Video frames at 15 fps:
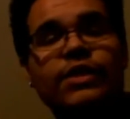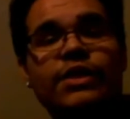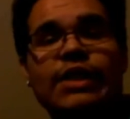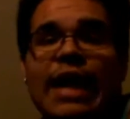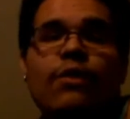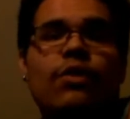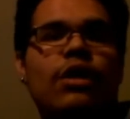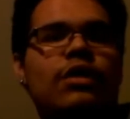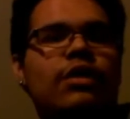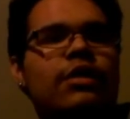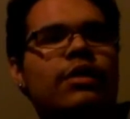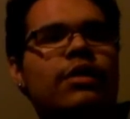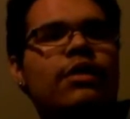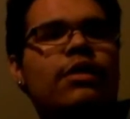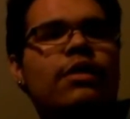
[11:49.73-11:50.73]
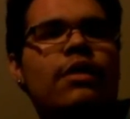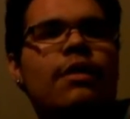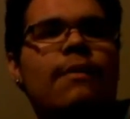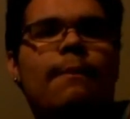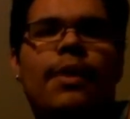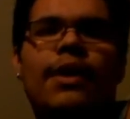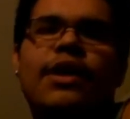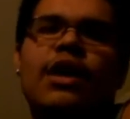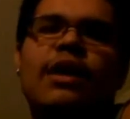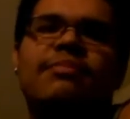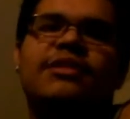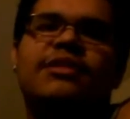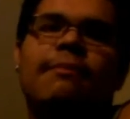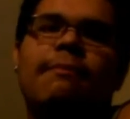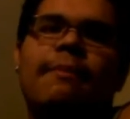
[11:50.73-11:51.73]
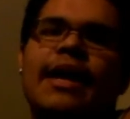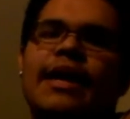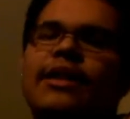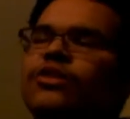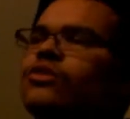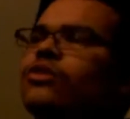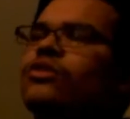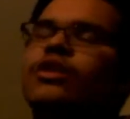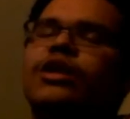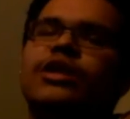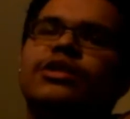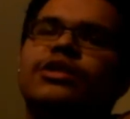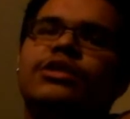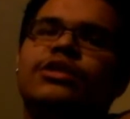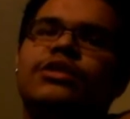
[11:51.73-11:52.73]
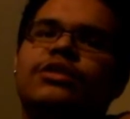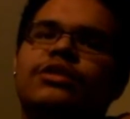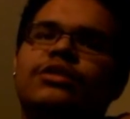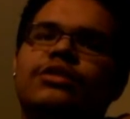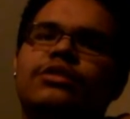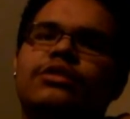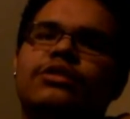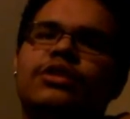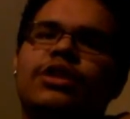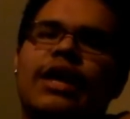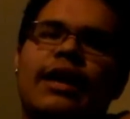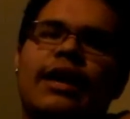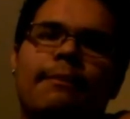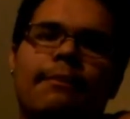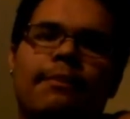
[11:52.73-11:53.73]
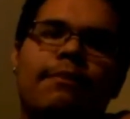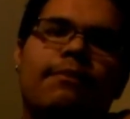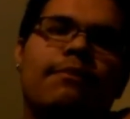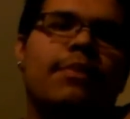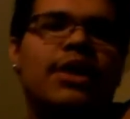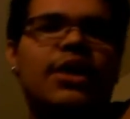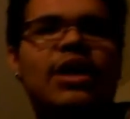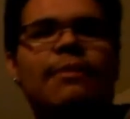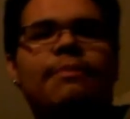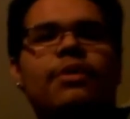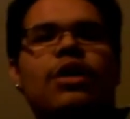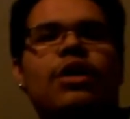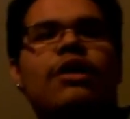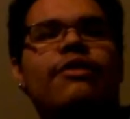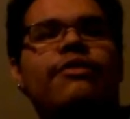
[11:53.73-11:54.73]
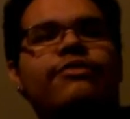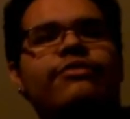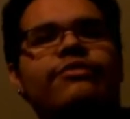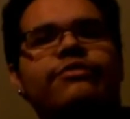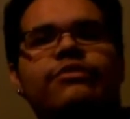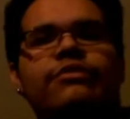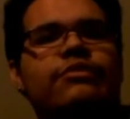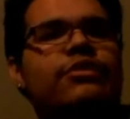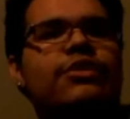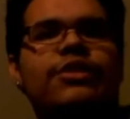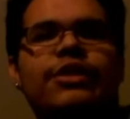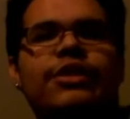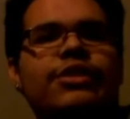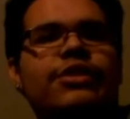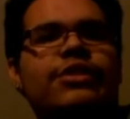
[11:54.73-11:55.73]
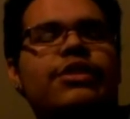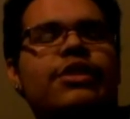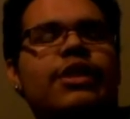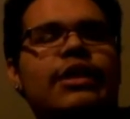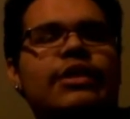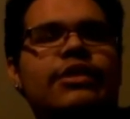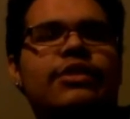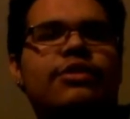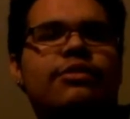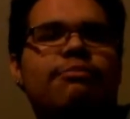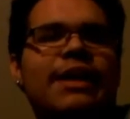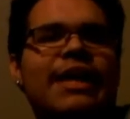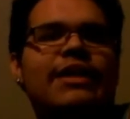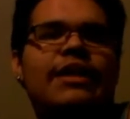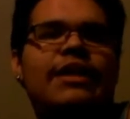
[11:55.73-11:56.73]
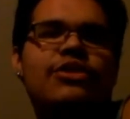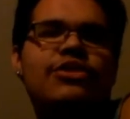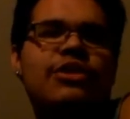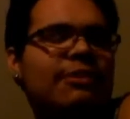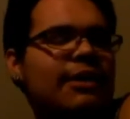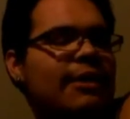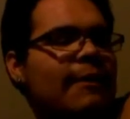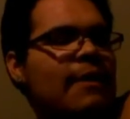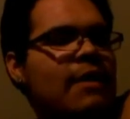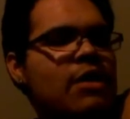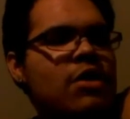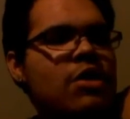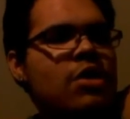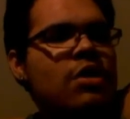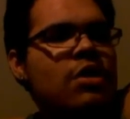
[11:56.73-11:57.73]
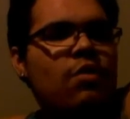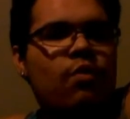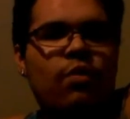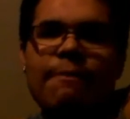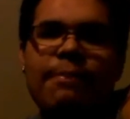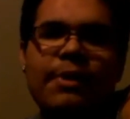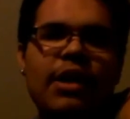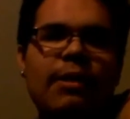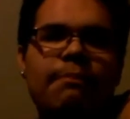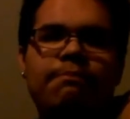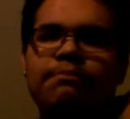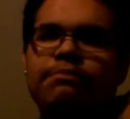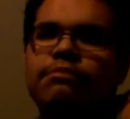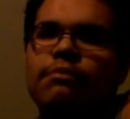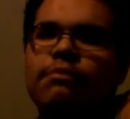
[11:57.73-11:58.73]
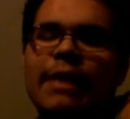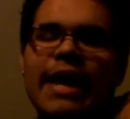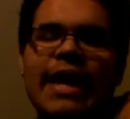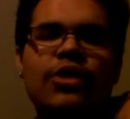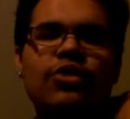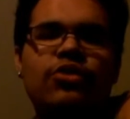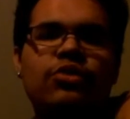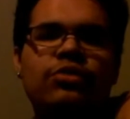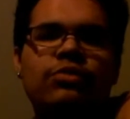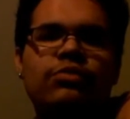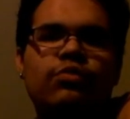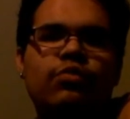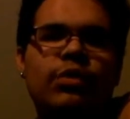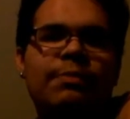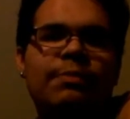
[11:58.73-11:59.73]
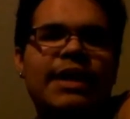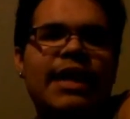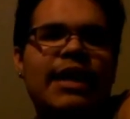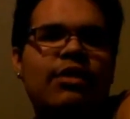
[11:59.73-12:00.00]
sidewalk, bunny hop to manual across, to like bunny hop off into like the bike lane or something. Whip up, manual, whip